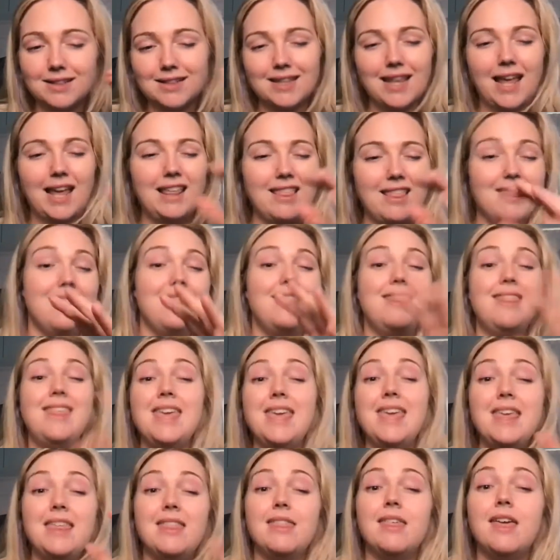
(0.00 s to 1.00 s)
like
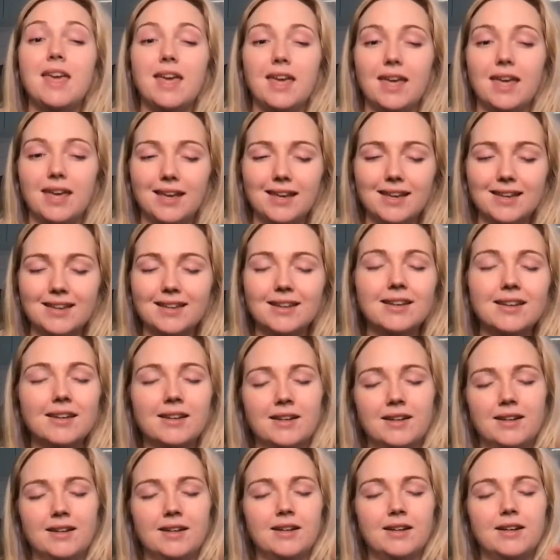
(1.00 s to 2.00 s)
the thing,
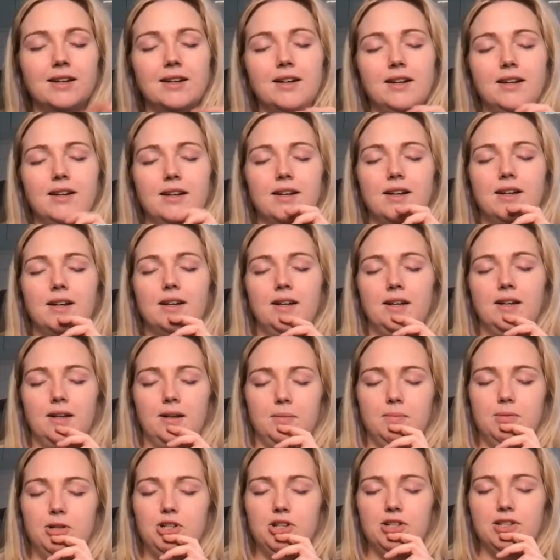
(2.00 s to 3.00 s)

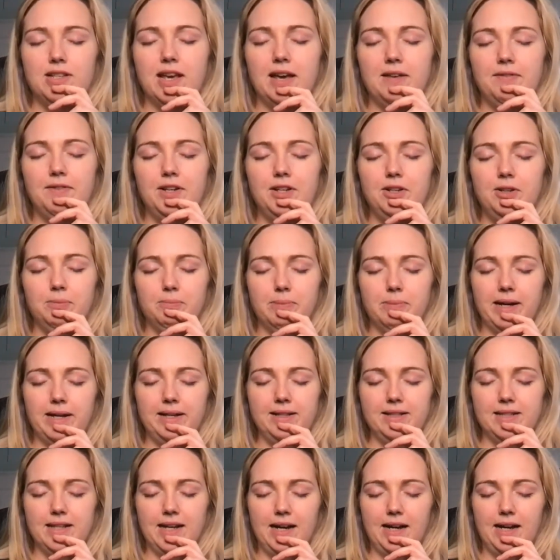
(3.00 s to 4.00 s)
but just have it in your
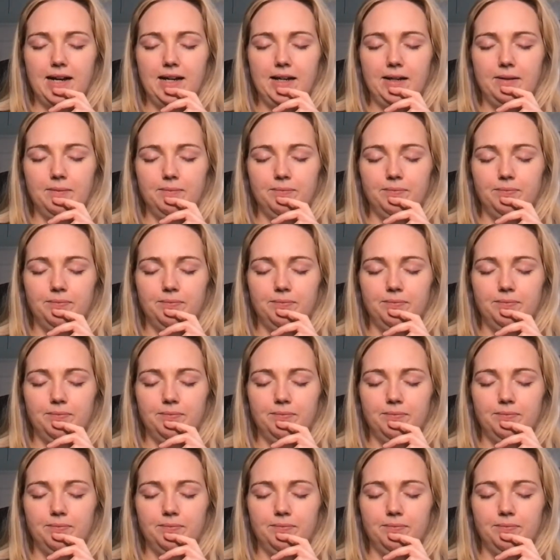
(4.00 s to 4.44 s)
mind's eye.